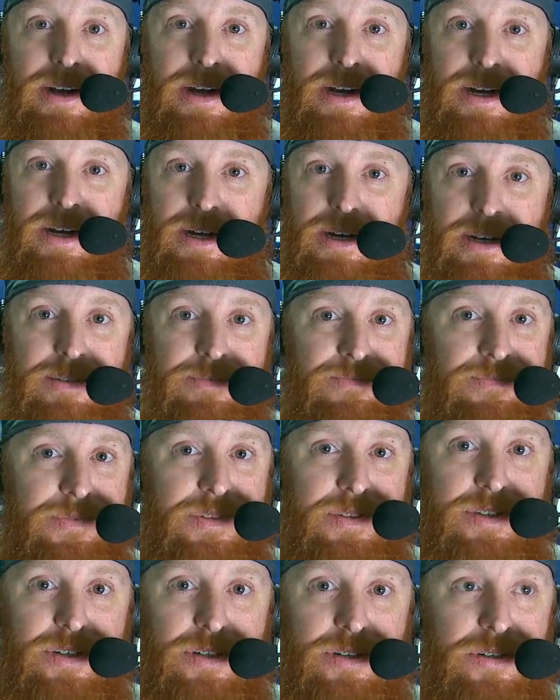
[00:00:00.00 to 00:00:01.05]

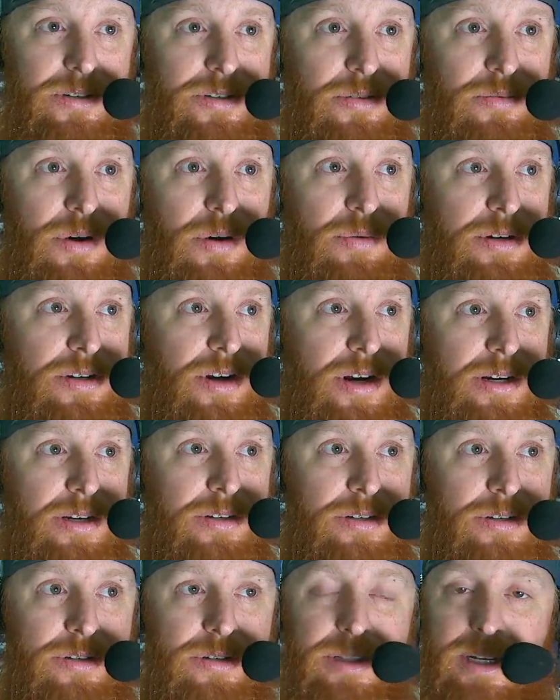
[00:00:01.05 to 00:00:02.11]
to what we're trying to
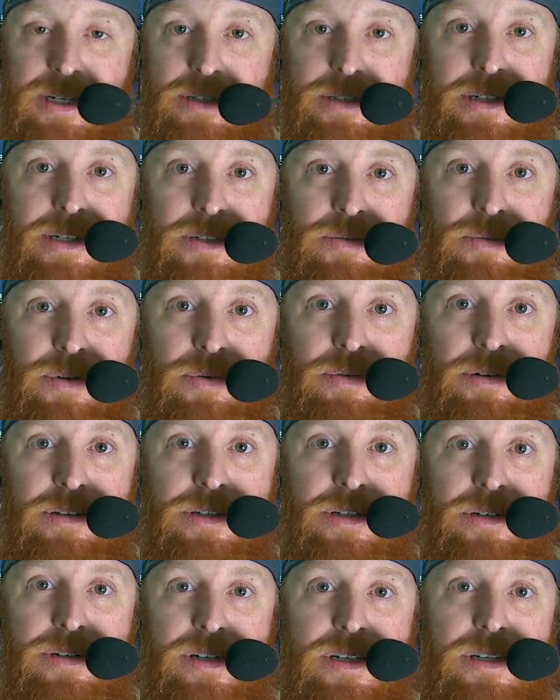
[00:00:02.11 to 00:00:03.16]
do, and that's winning World
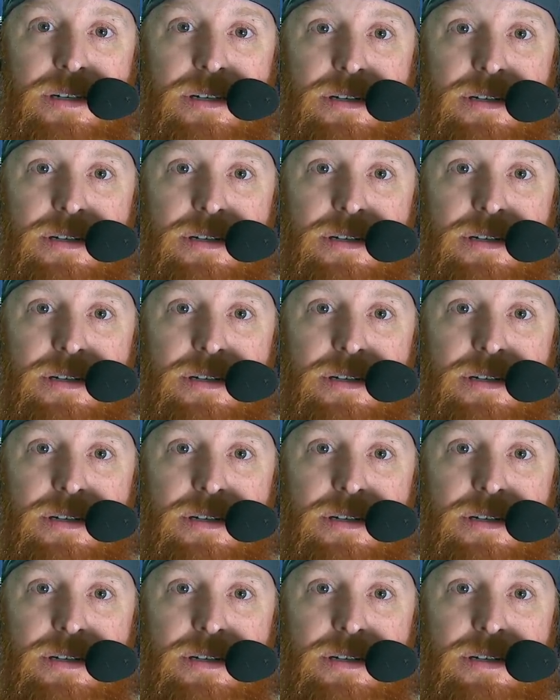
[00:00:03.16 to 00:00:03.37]
Series.